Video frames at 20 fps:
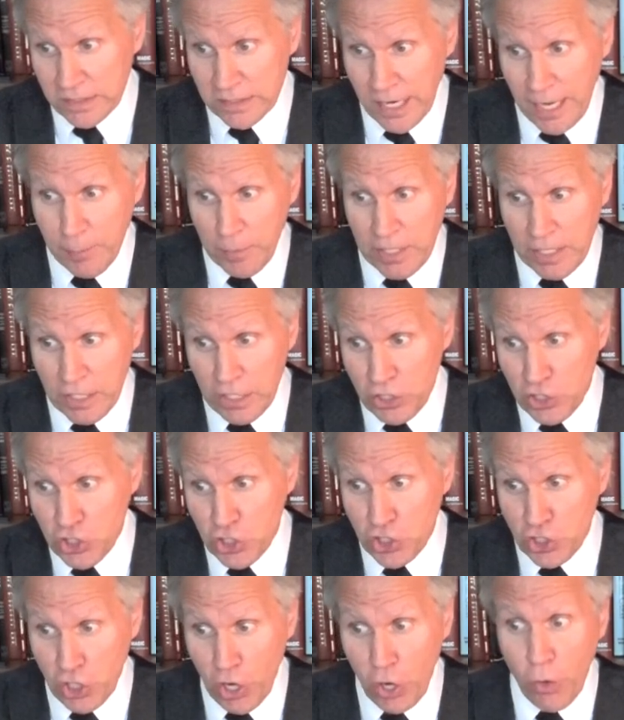time he
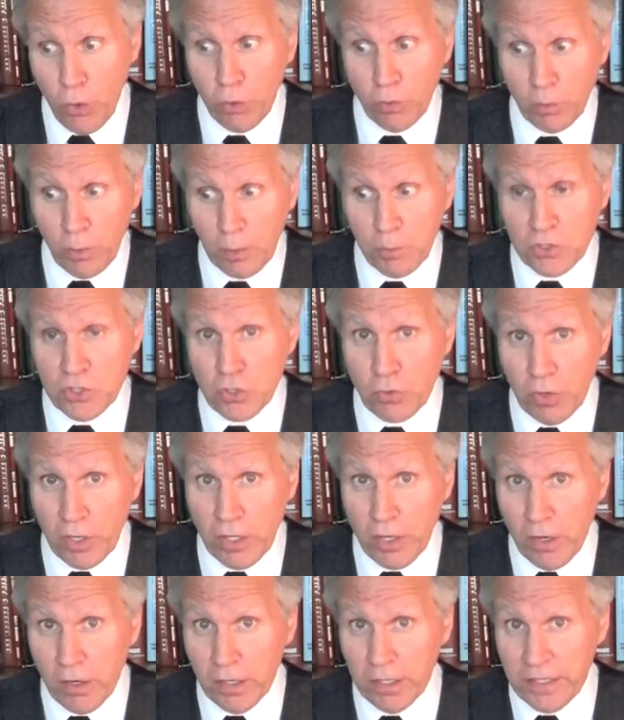showed what was
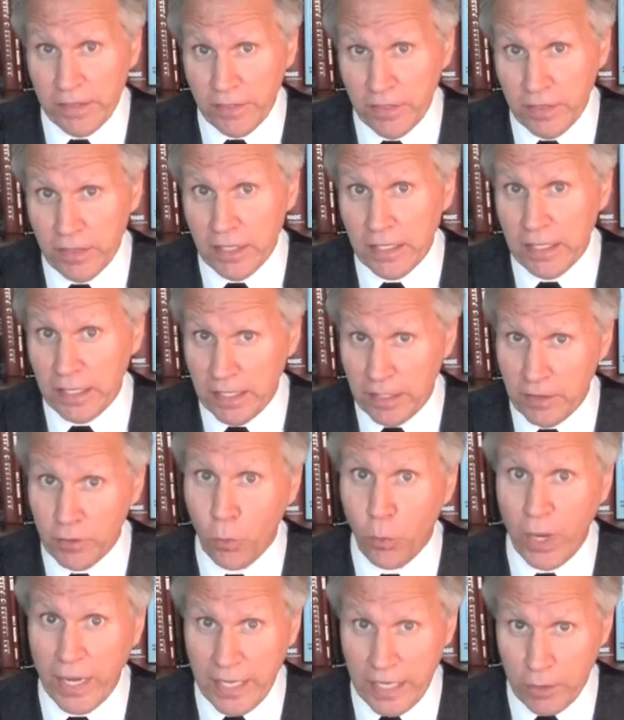going on in the
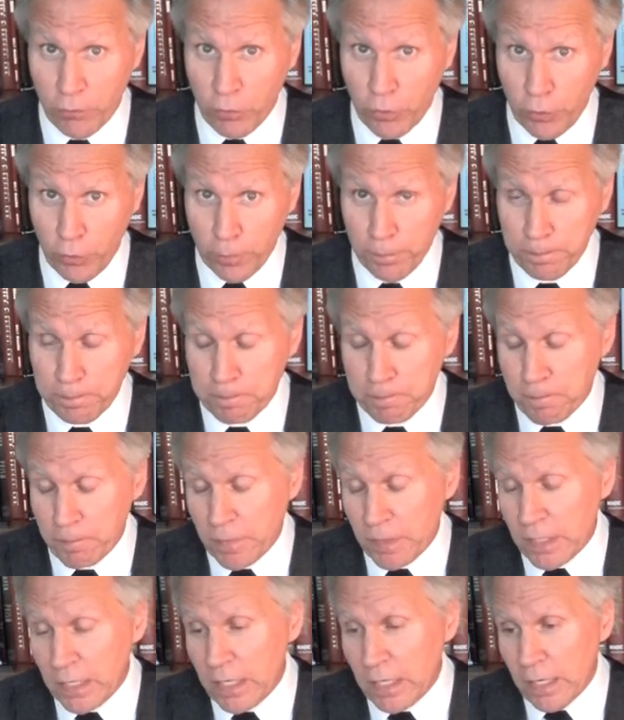waiting room
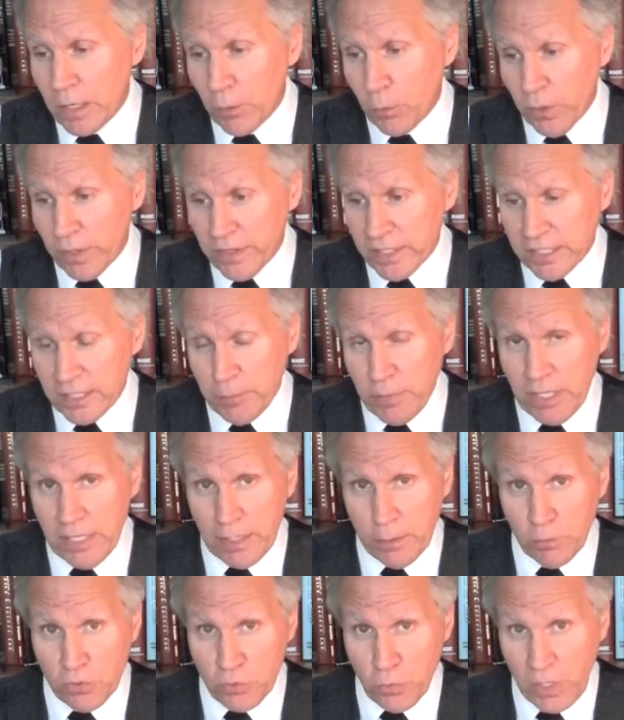when the
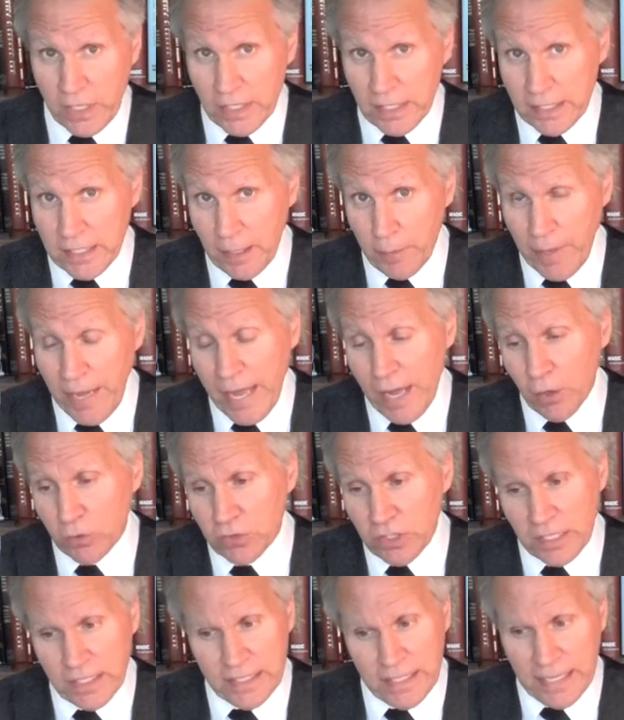comedian was waiting to come
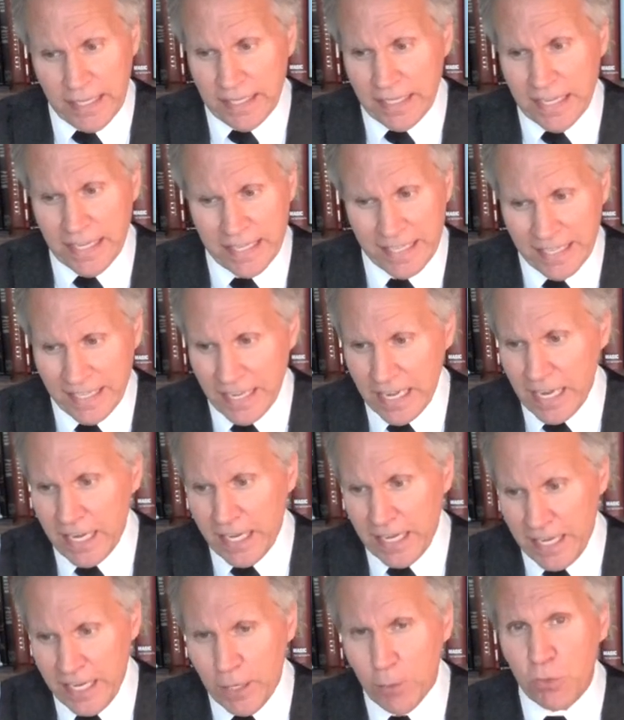out, and
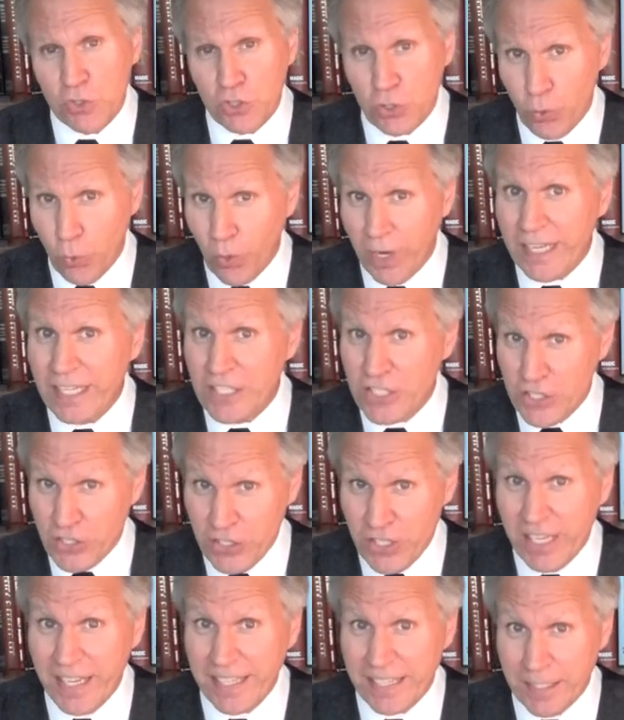he was quite
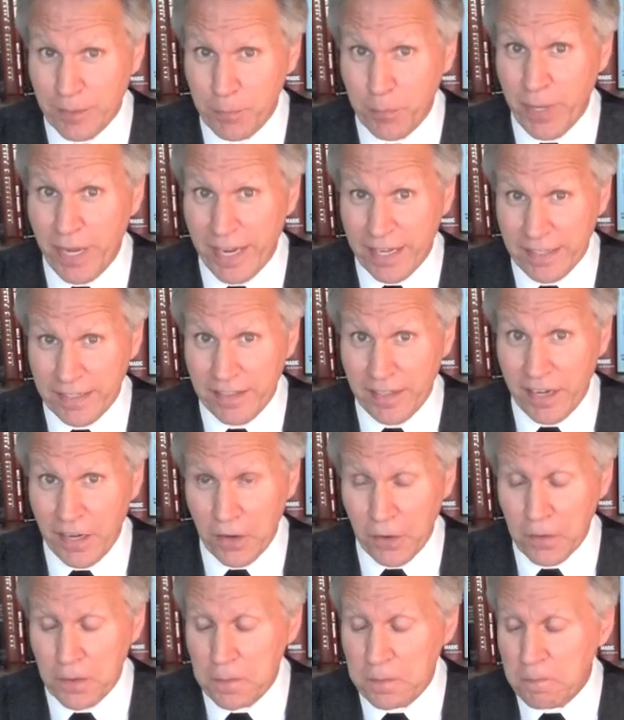sick back
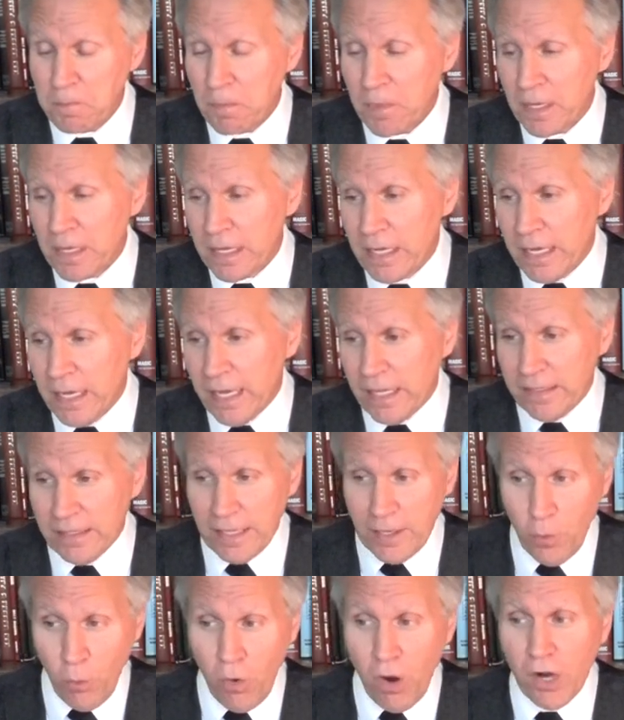there. And
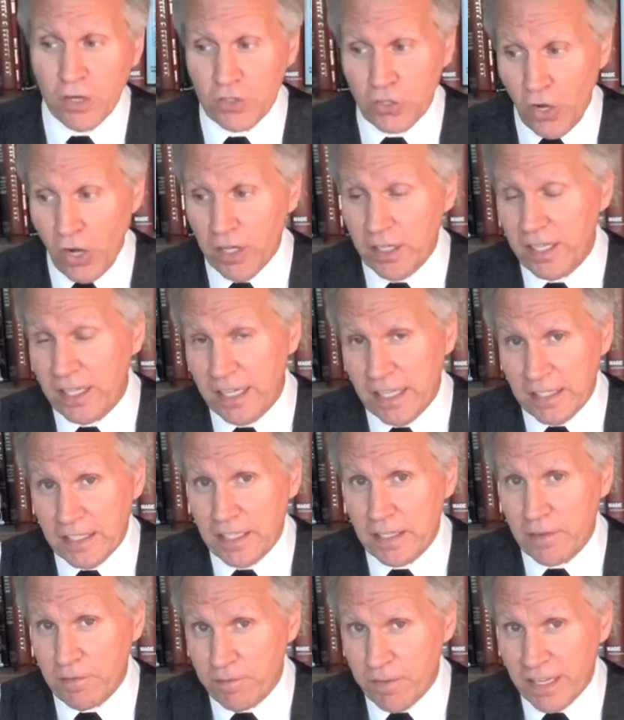then he walked on and he
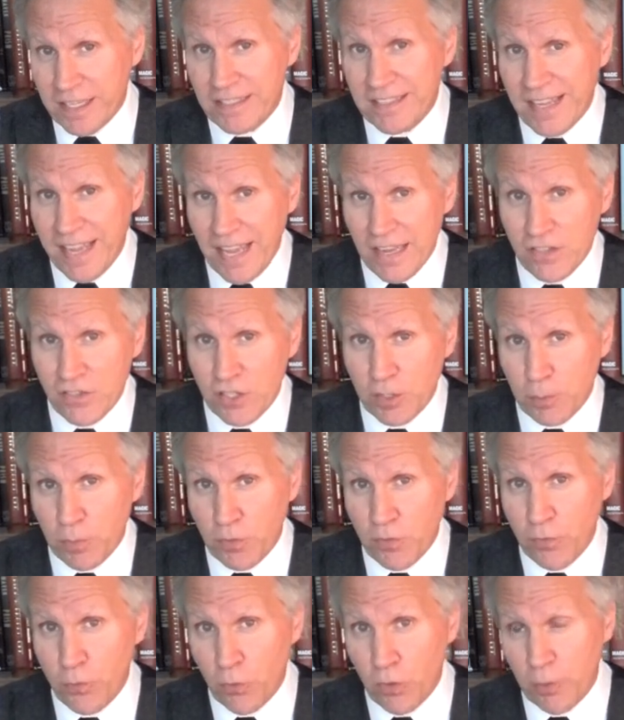did a fantastic
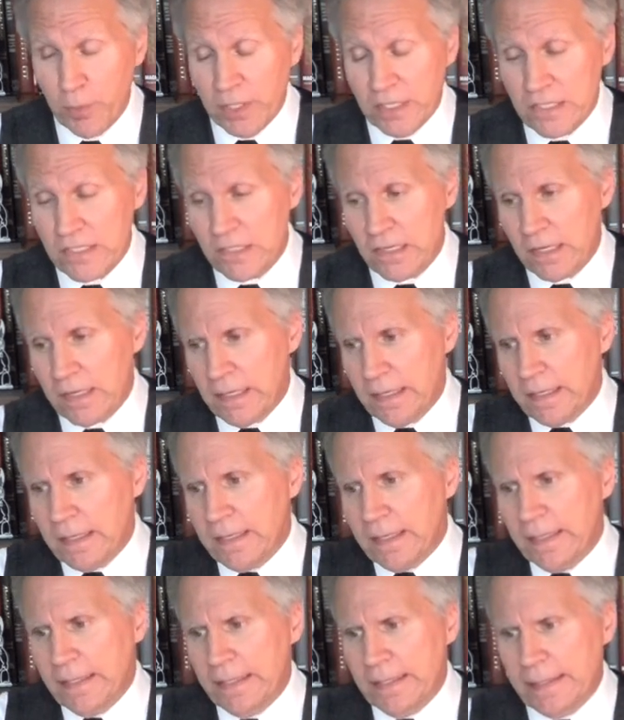performance.
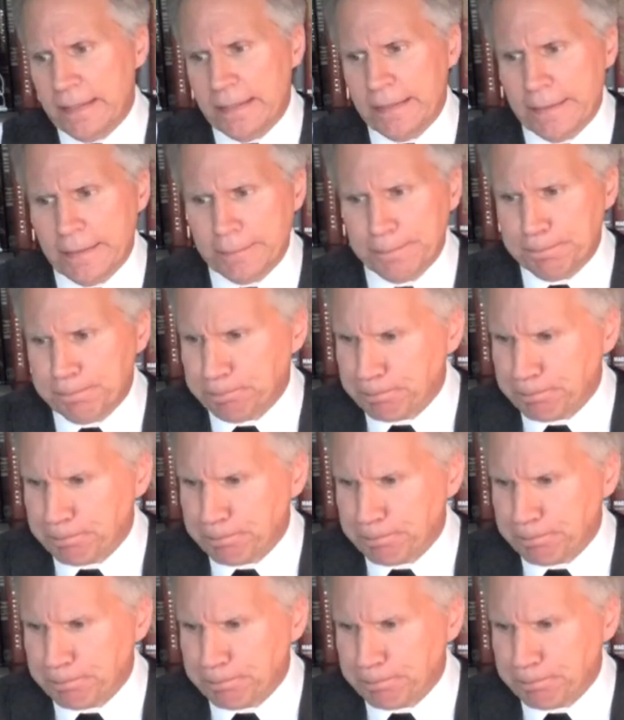A